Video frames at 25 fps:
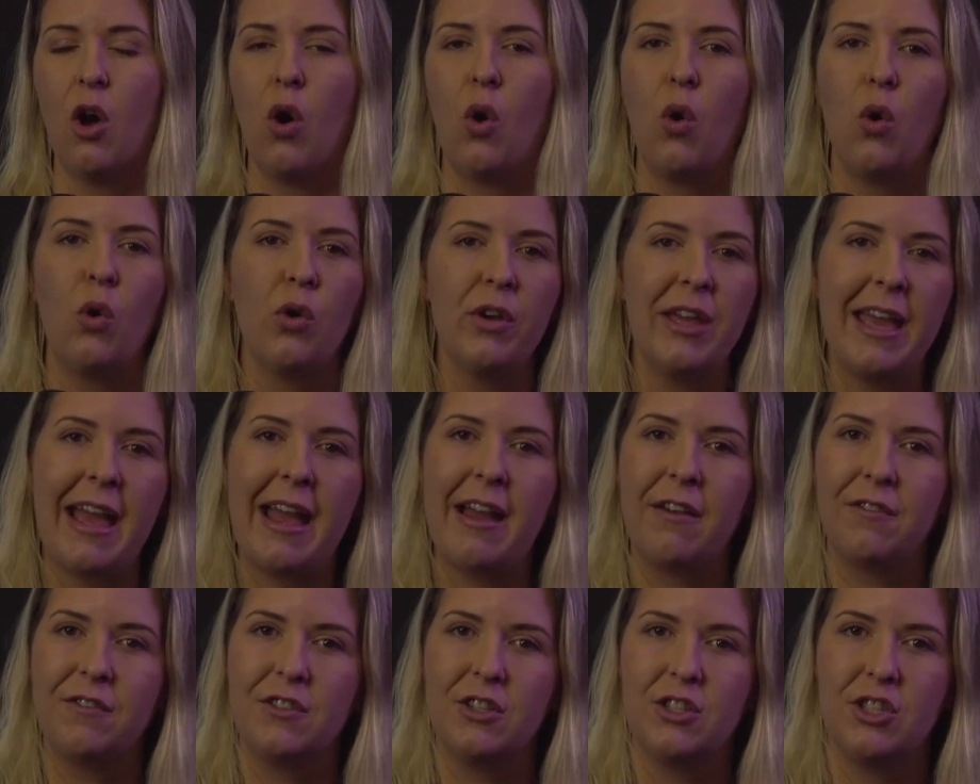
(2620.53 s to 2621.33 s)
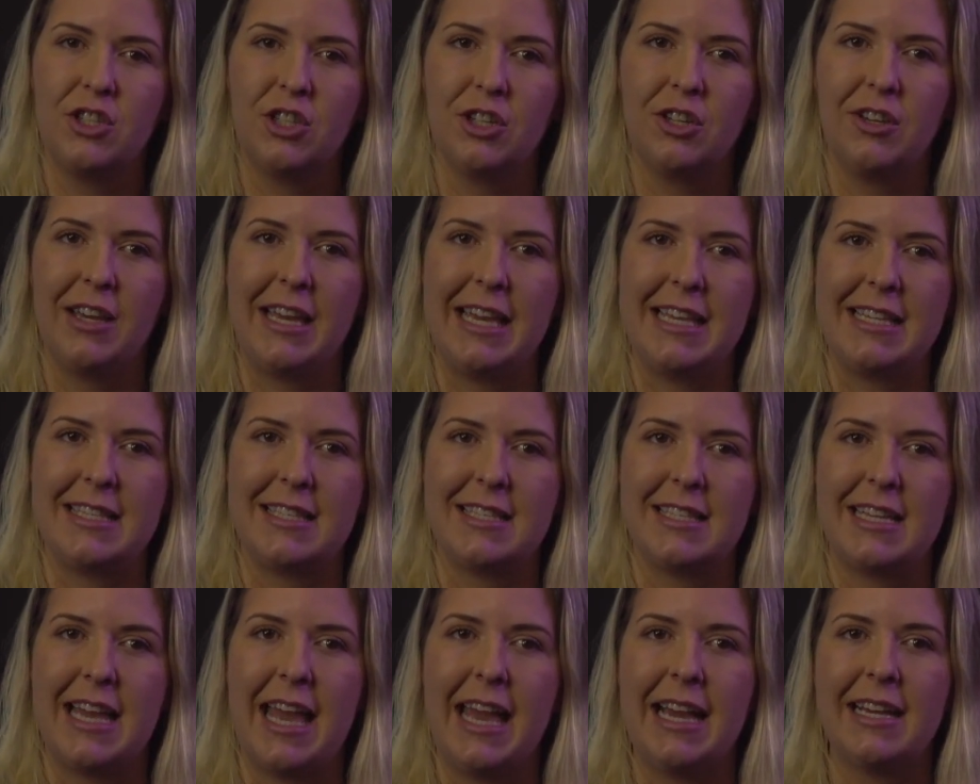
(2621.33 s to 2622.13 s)
All you have to do is
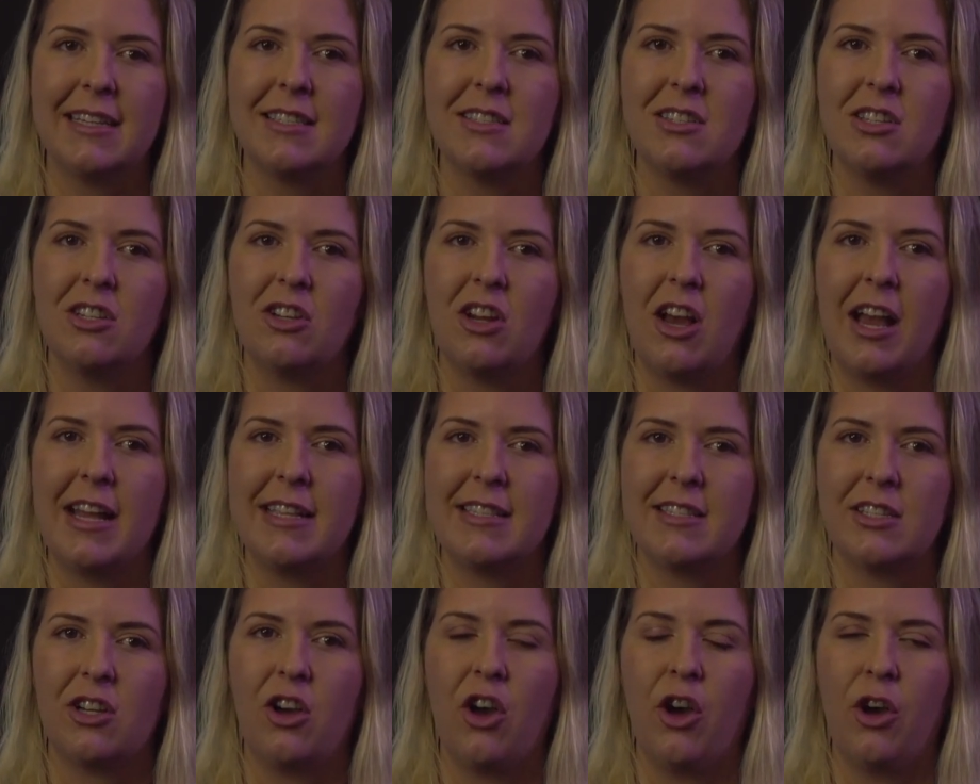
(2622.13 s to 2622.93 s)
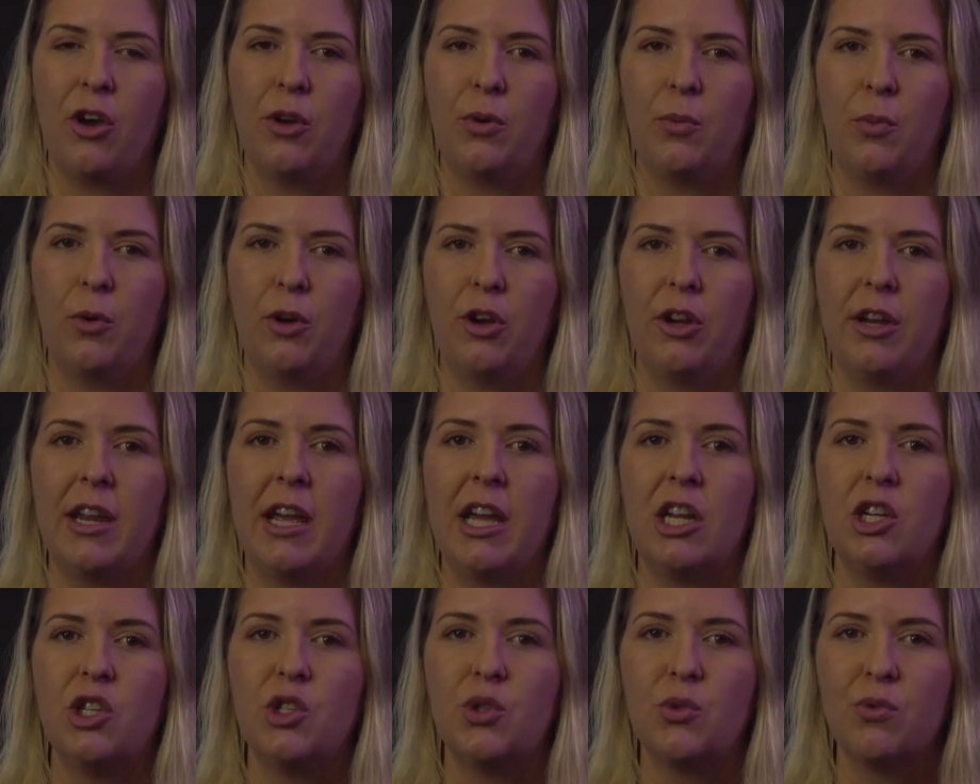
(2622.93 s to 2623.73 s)
text tonight's code word
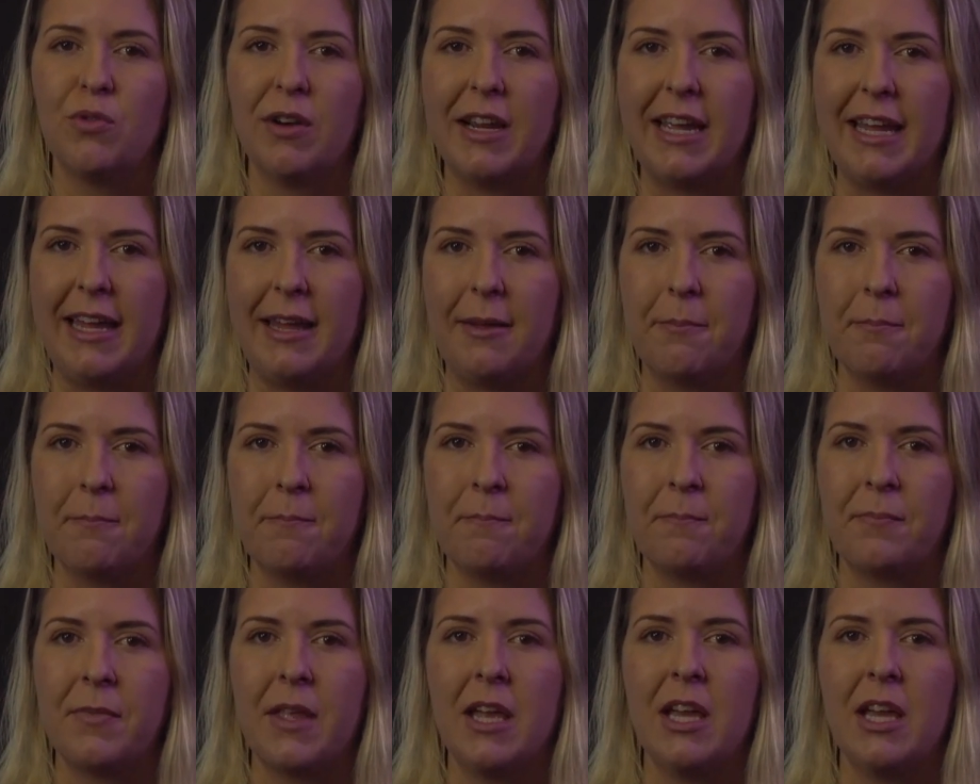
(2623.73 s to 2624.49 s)
DREAM